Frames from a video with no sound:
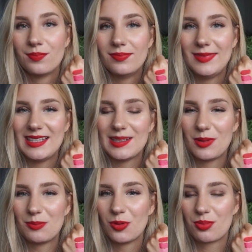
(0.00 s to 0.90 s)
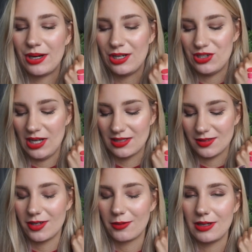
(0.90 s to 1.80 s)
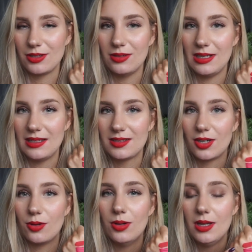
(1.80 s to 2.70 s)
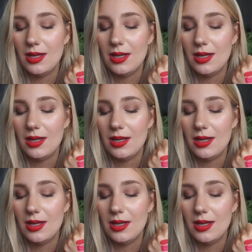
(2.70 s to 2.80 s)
these a bit more brighter shades are quite unique. So